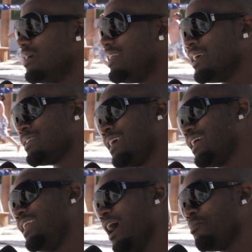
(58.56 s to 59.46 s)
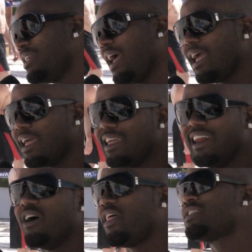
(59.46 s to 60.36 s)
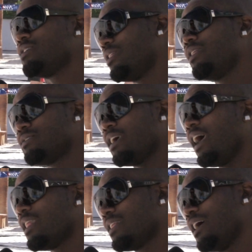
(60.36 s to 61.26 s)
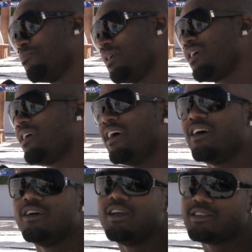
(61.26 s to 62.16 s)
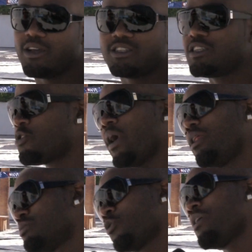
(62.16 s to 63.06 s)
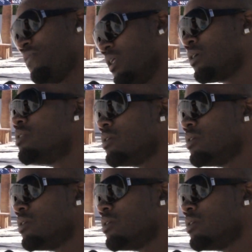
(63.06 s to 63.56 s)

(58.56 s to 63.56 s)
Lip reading: doesn't get a dime a day, you know, that's a hell of a lot of money, you know. So it's just great. It was a great feeling.